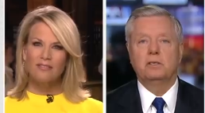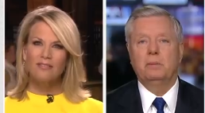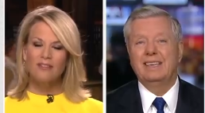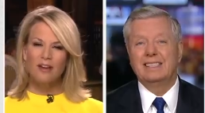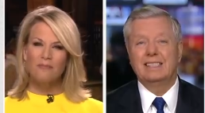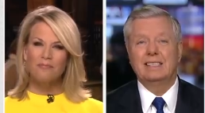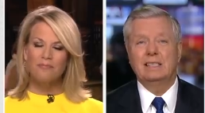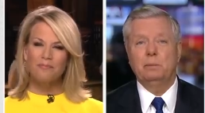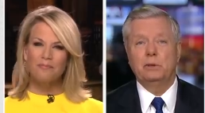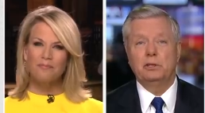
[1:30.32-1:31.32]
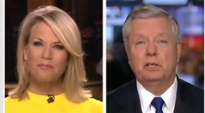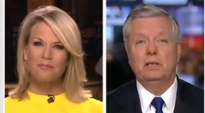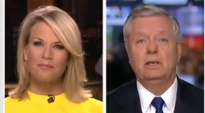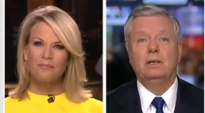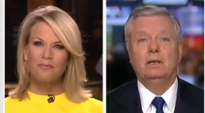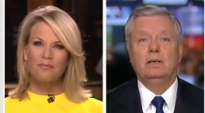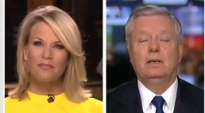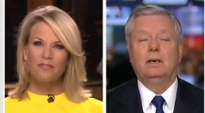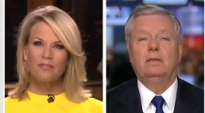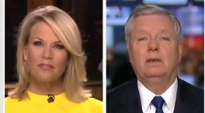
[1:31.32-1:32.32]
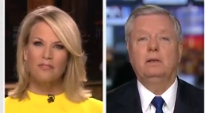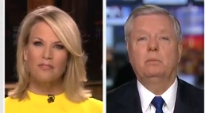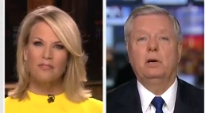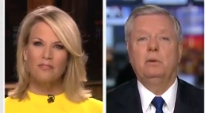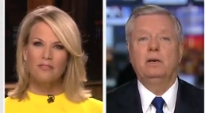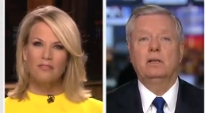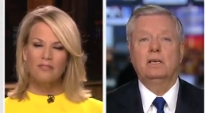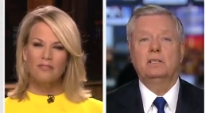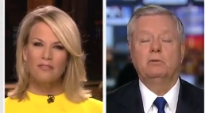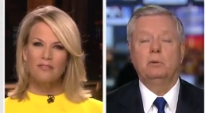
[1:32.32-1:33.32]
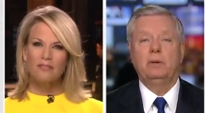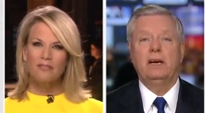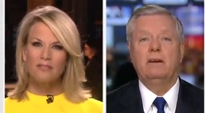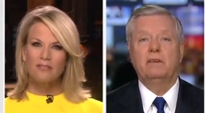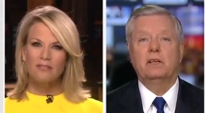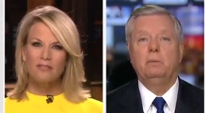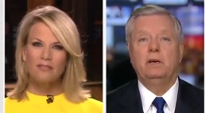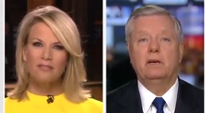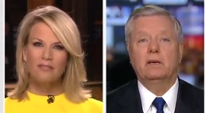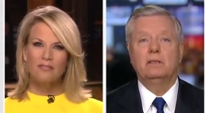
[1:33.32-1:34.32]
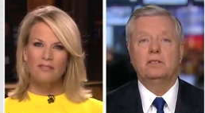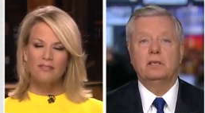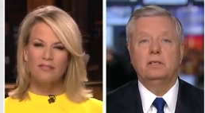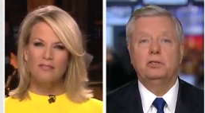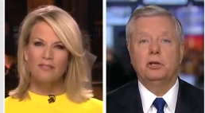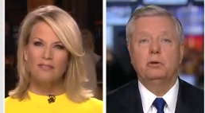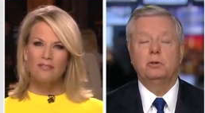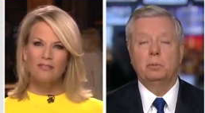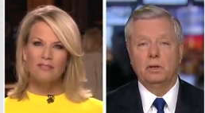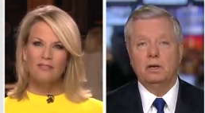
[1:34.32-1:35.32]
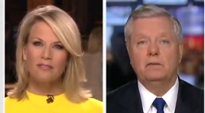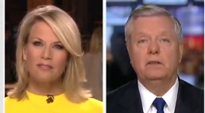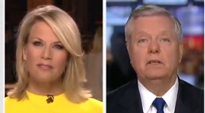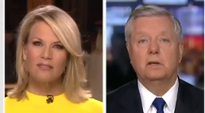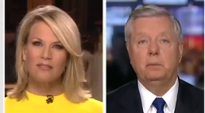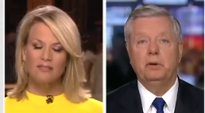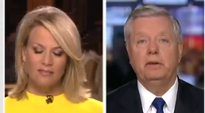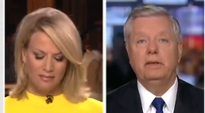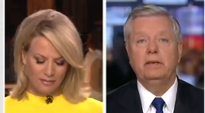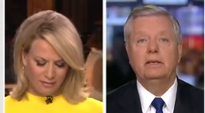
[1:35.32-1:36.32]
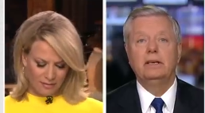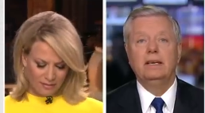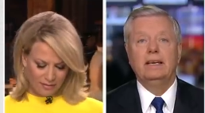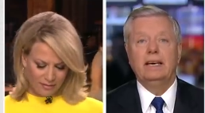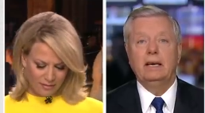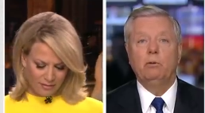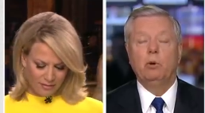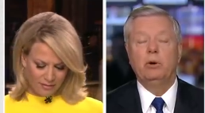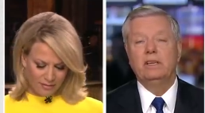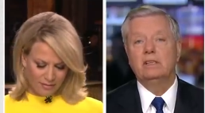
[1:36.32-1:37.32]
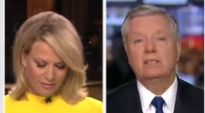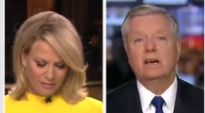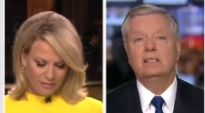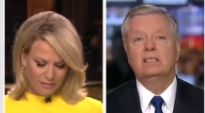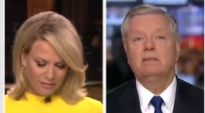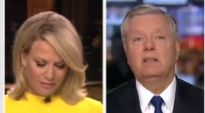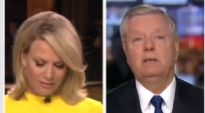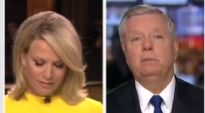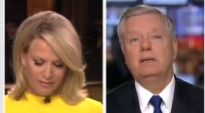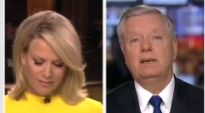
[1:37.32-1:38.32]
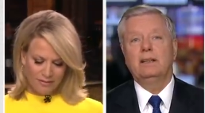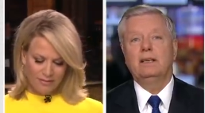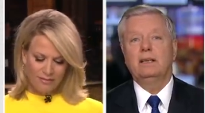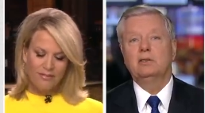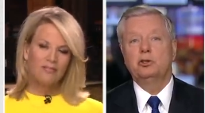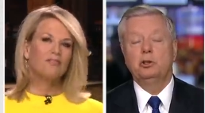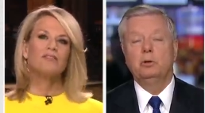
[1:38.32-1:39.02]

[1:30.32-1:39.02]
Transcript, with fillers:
Speaker 1: About sixty percent of the primary electorate will be African-Americans, and Joe is beloved in the community. And he will win decisively, but I think it's too